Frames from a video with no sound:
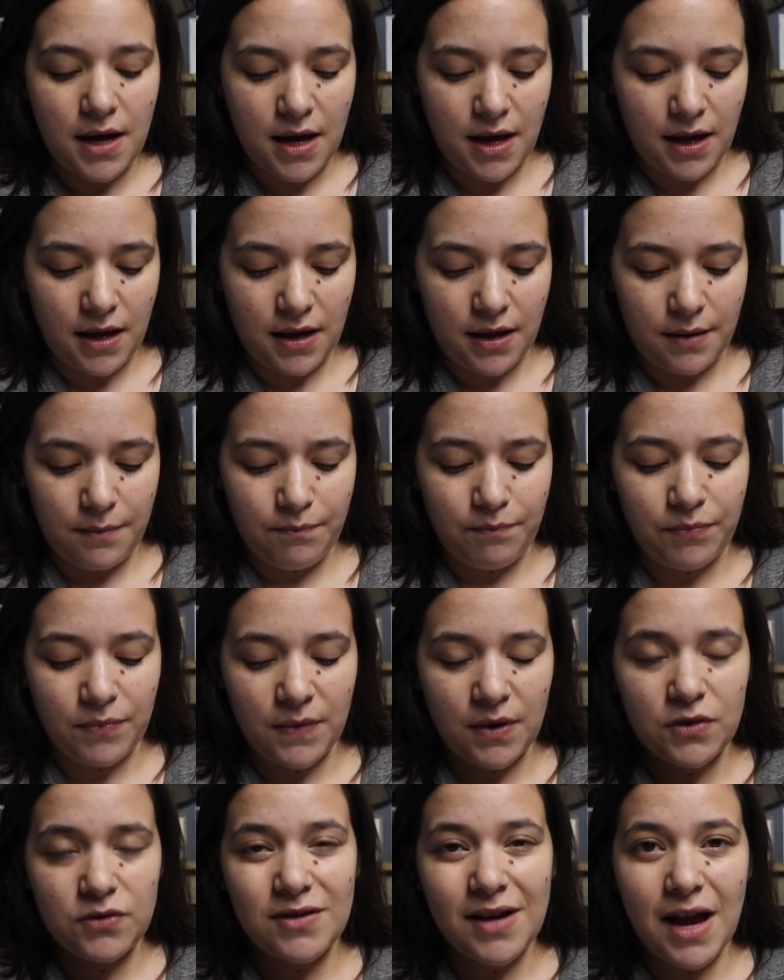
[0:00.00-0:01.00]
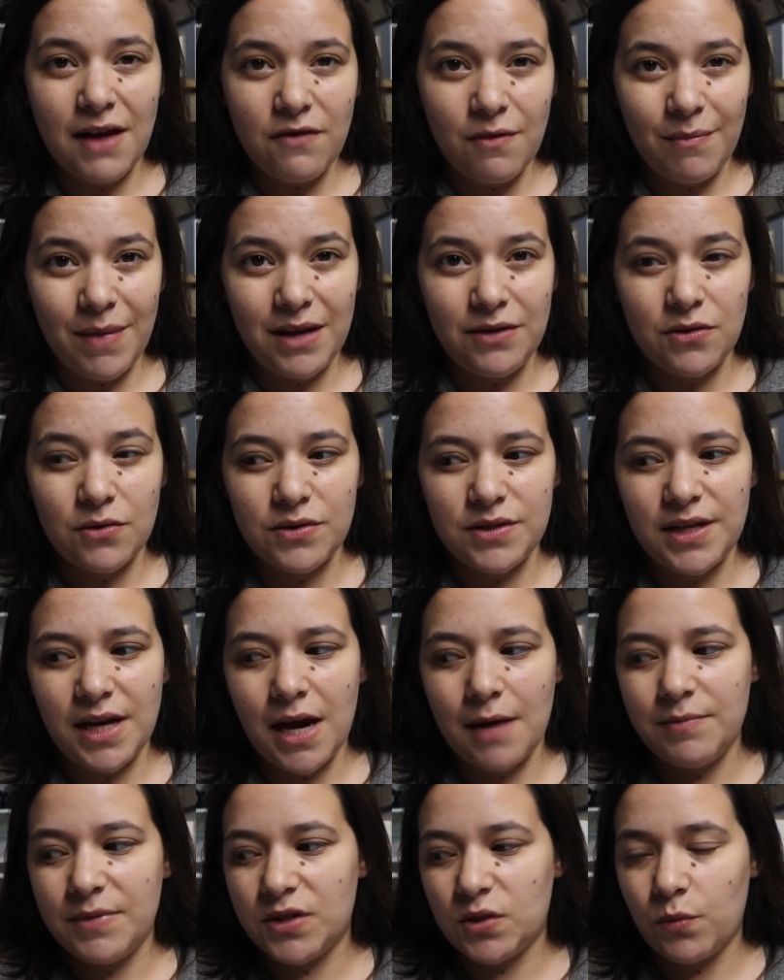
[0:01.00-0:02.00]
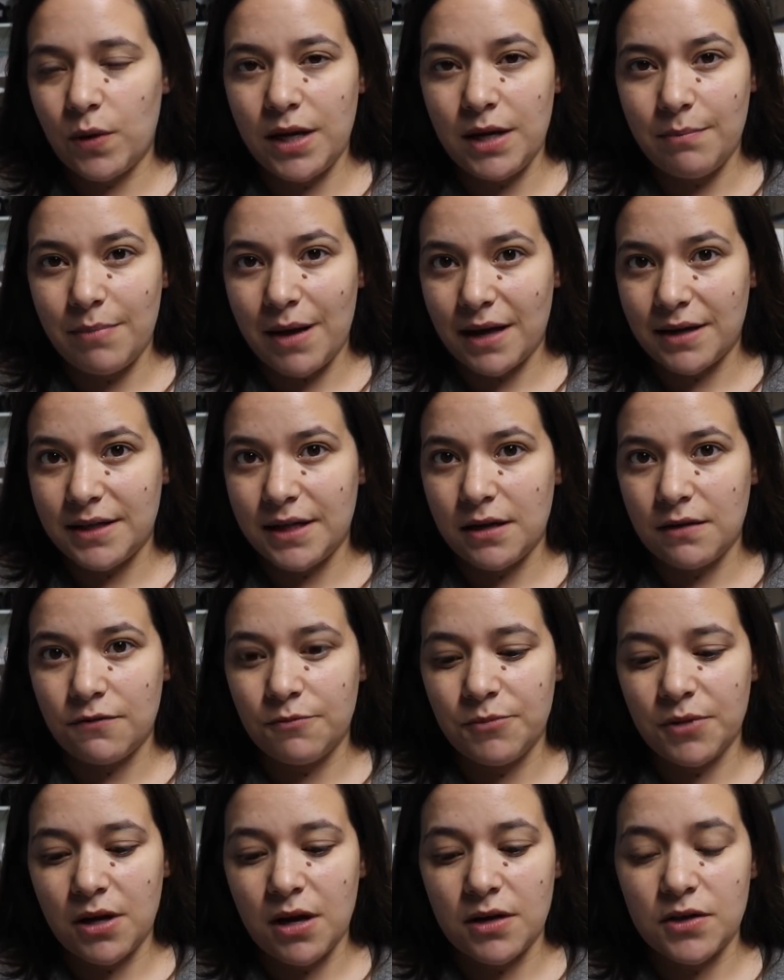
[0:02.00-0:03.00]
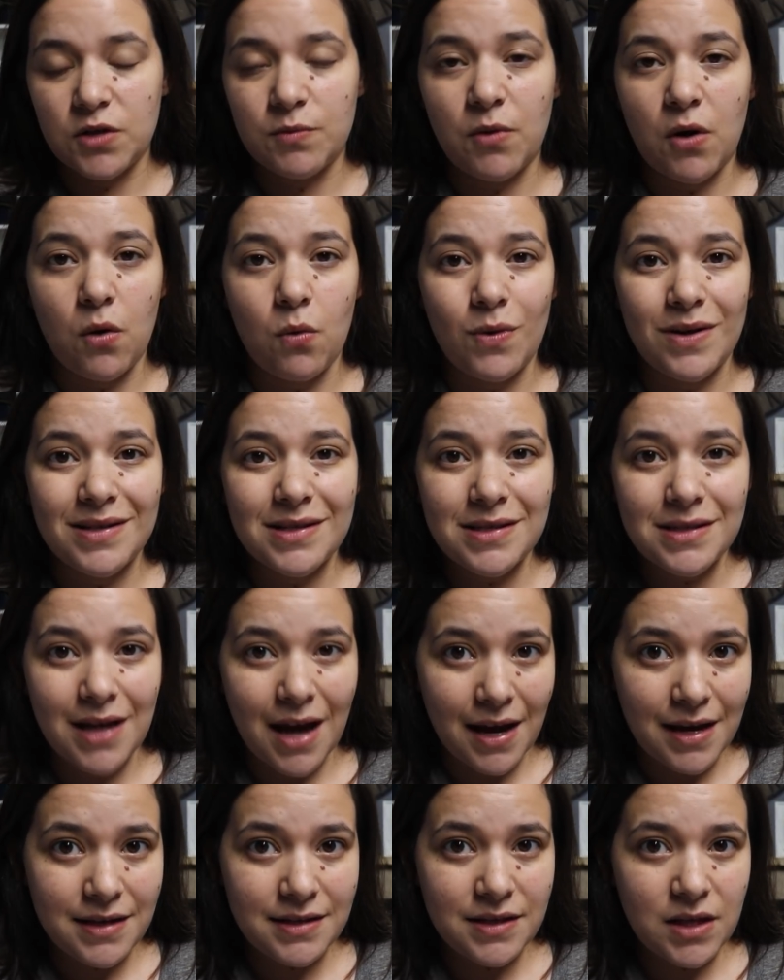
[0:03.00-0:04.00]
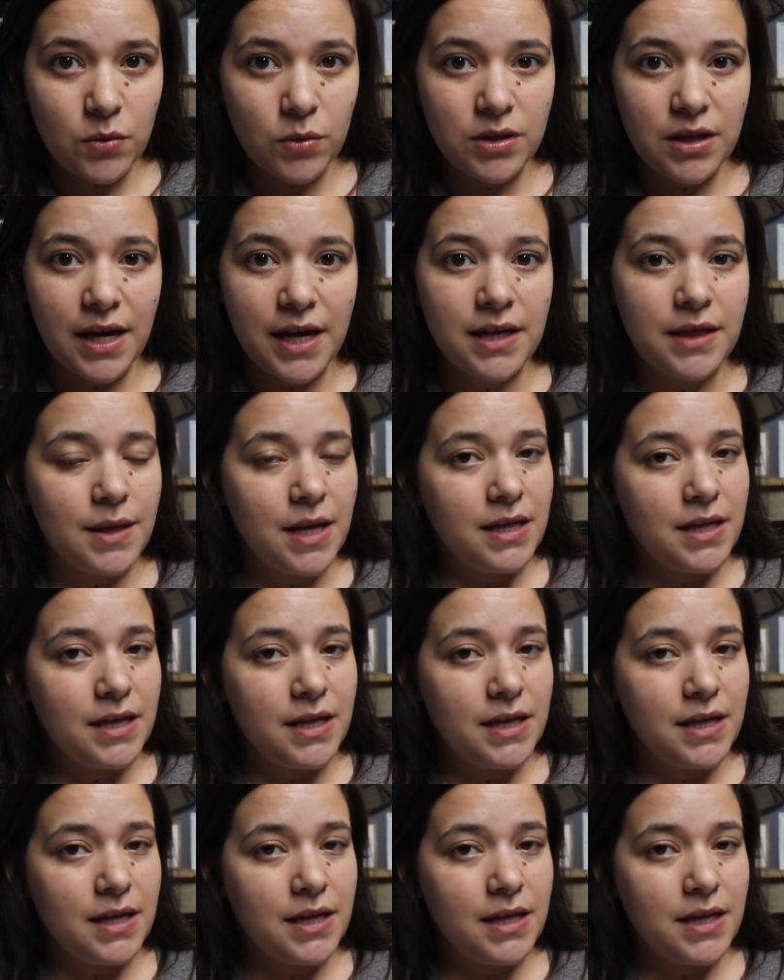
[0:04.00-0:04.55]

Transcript: Um, so I haven't made those yet. I'm just waiting back to hear from the customer on what size they would like.